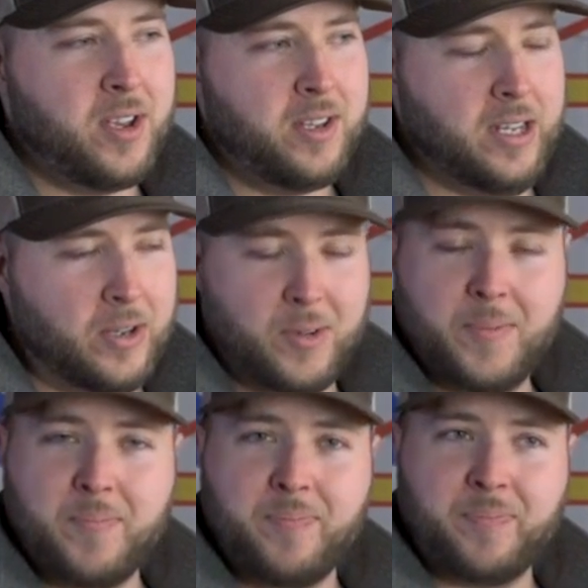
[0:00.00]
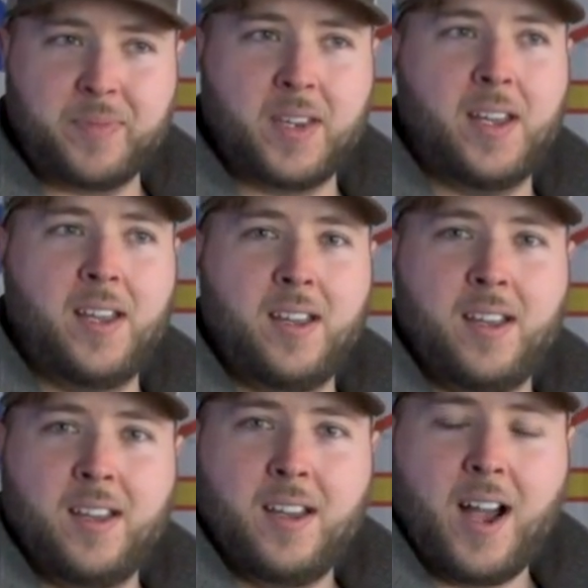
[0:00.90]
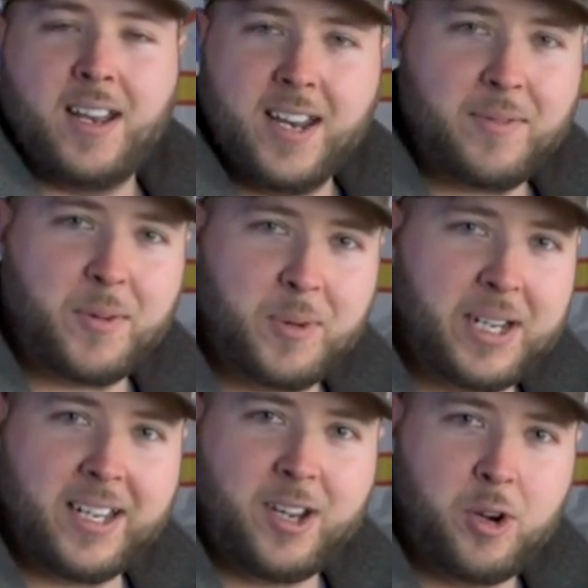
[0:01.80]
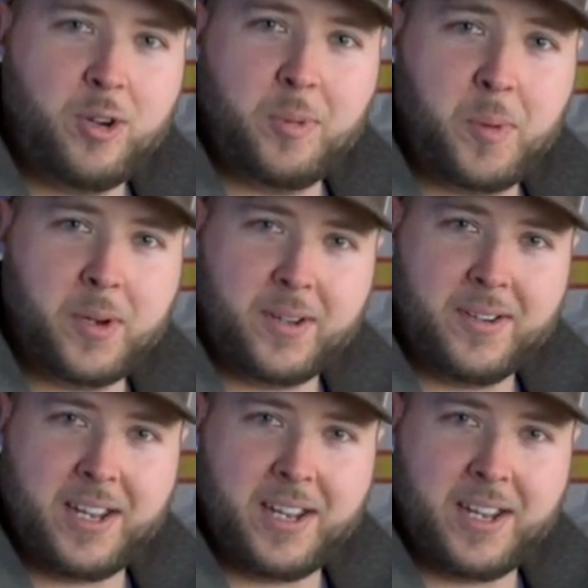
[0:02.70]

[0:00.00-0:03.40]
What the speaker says: You know, I never really could put a good